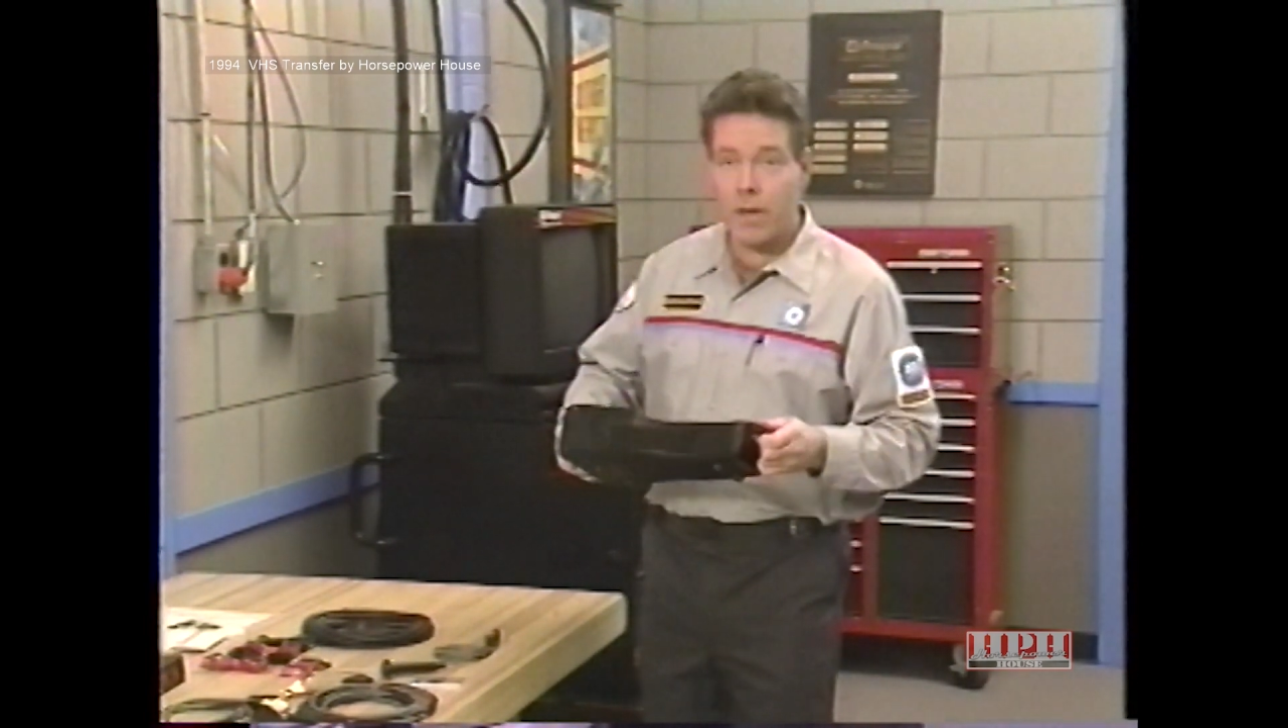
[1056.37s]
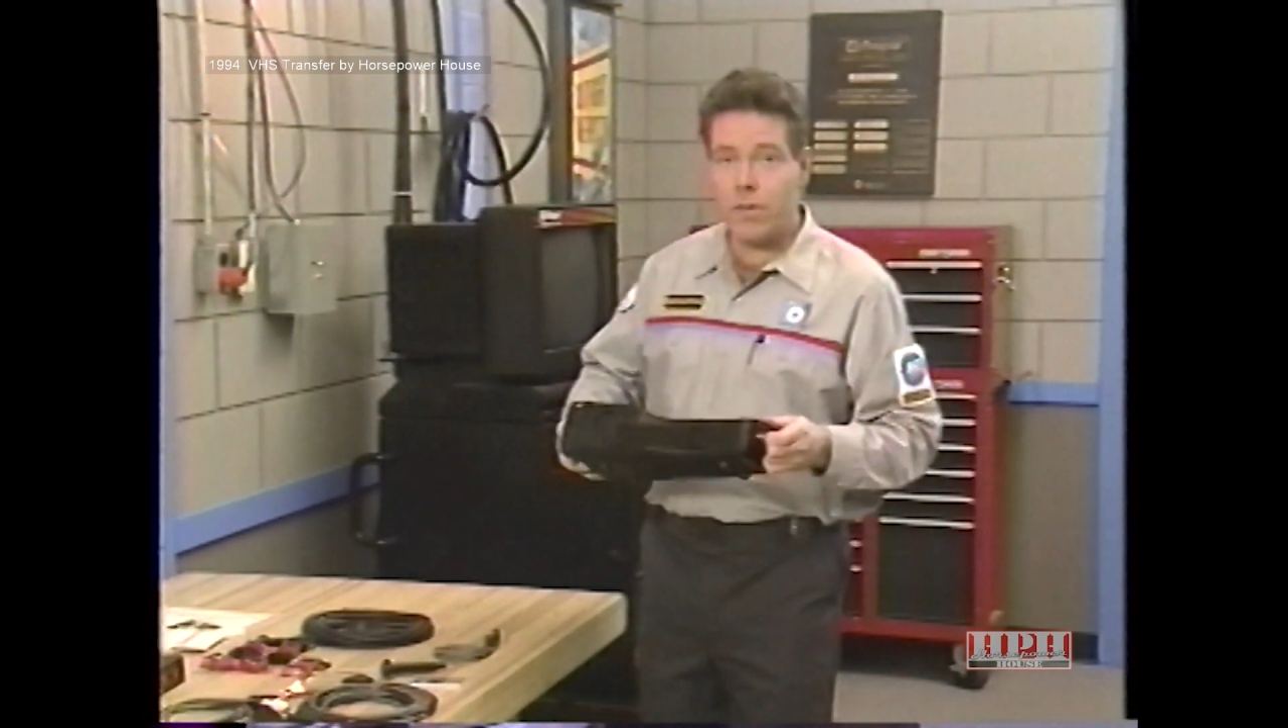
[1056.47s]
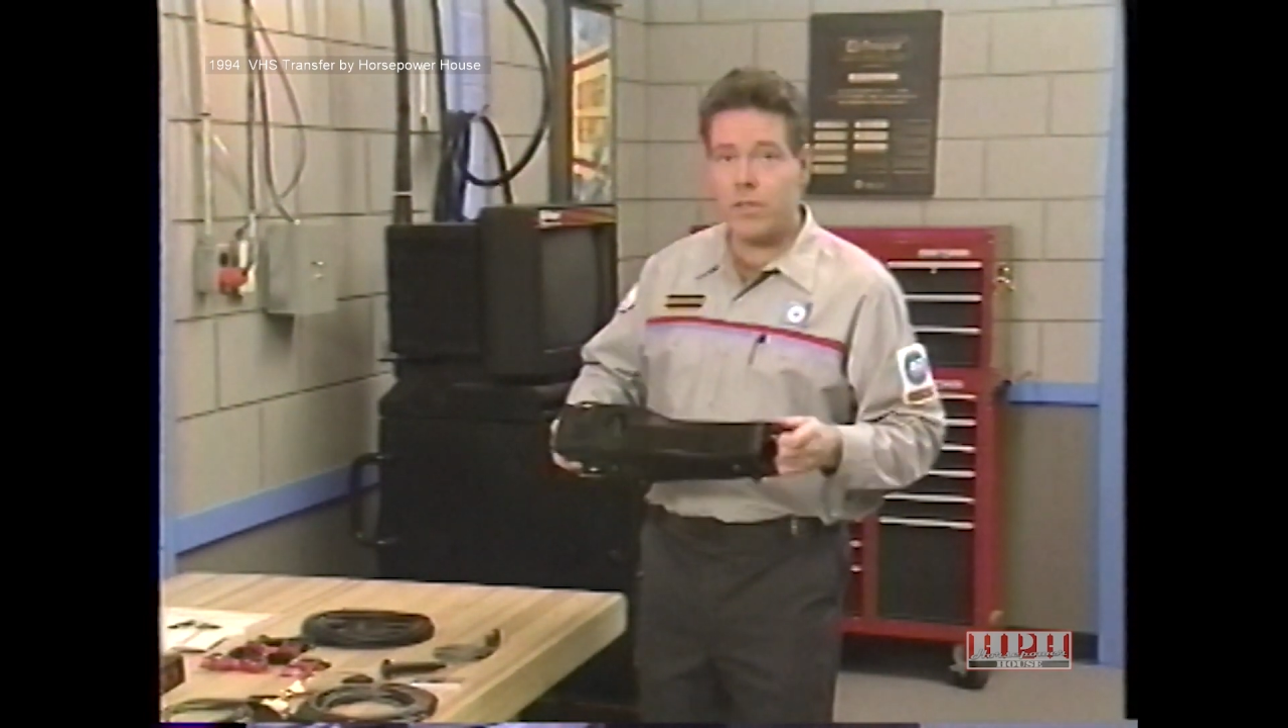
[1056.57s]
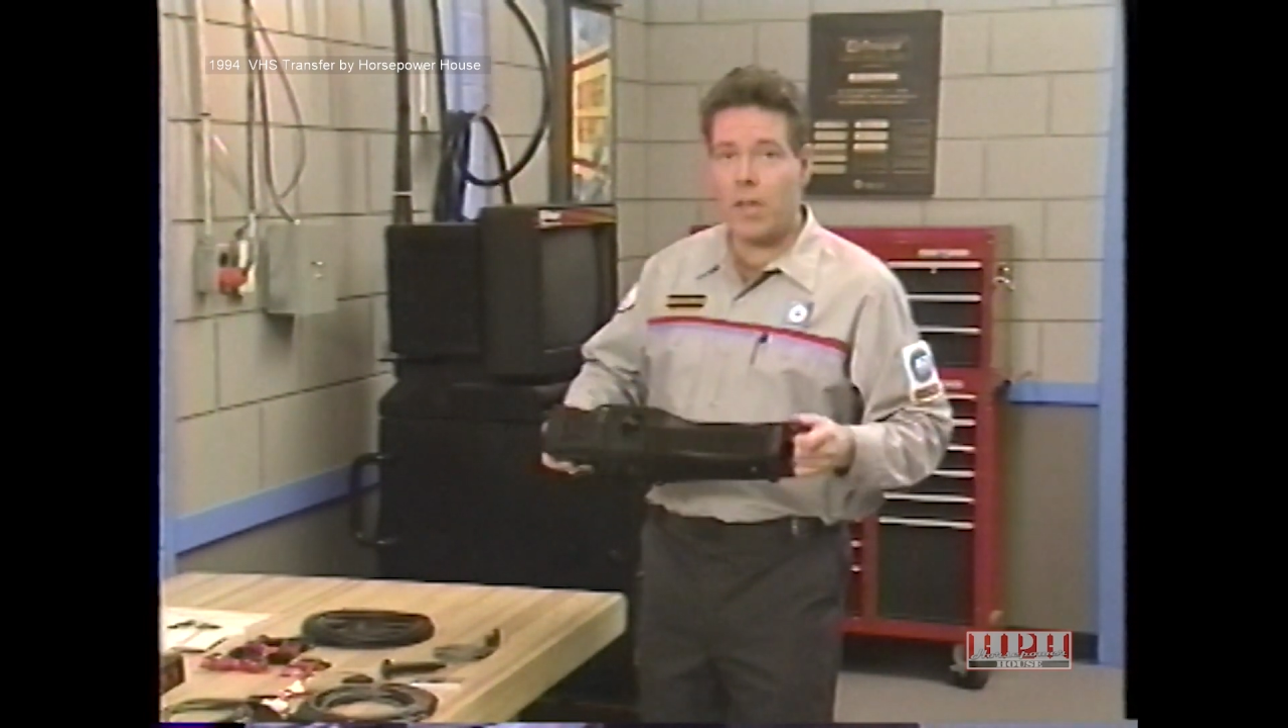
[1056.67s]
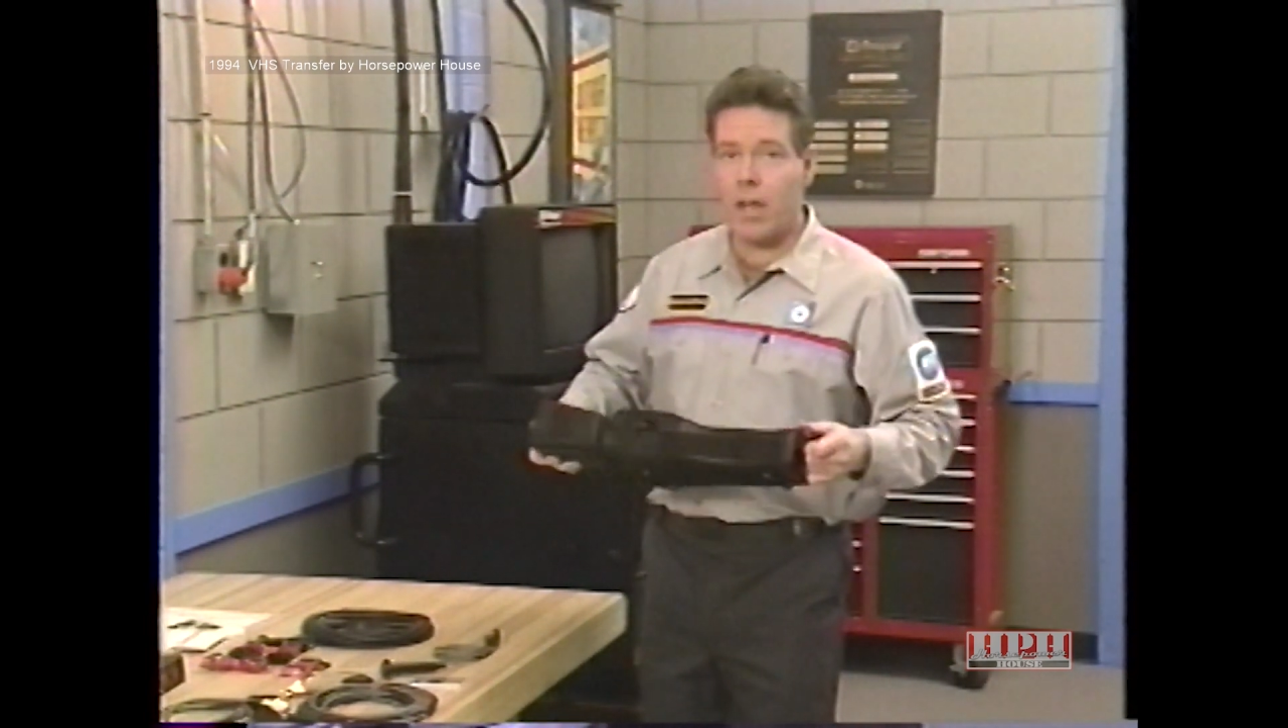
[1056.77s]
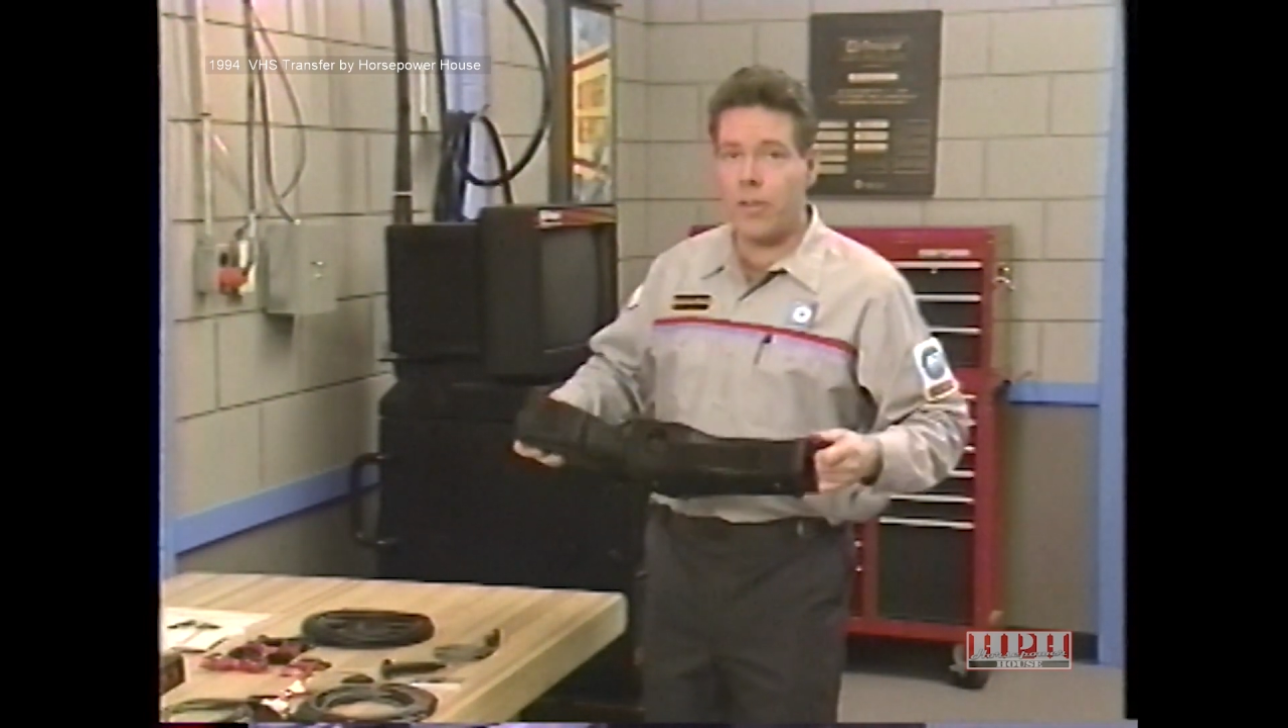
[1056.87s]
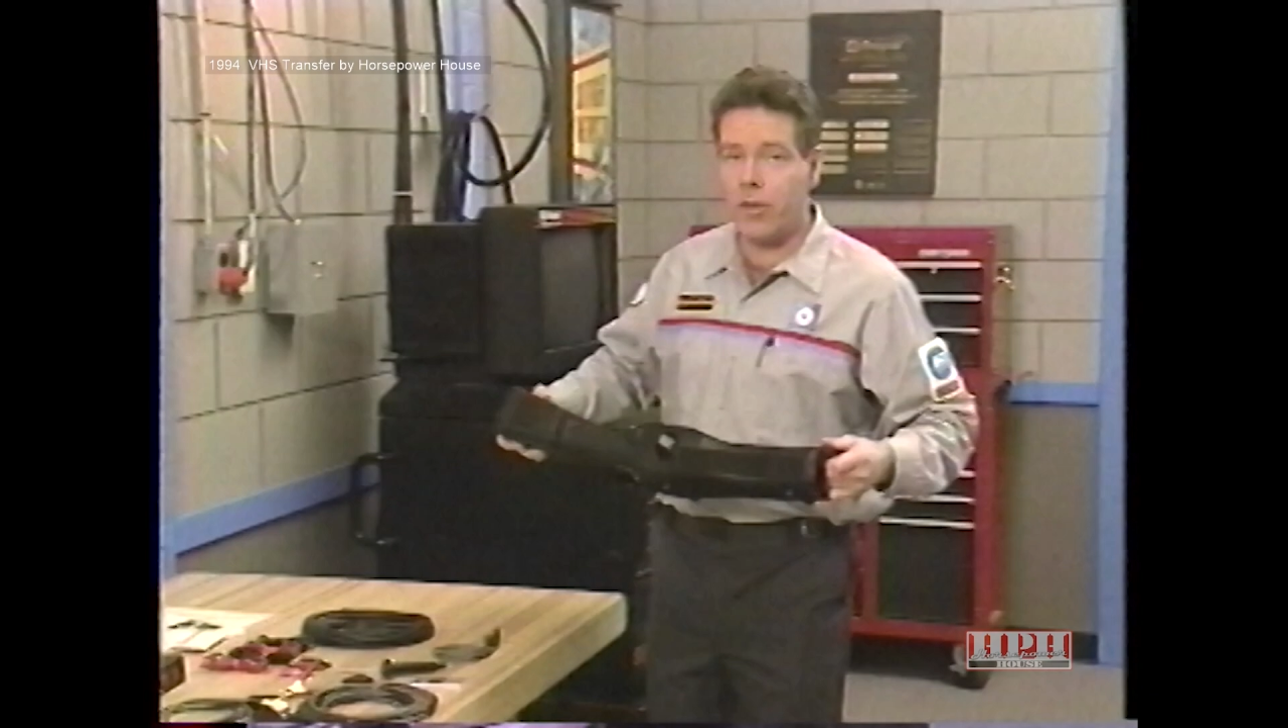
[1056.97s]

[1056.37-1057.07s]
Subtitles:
have designed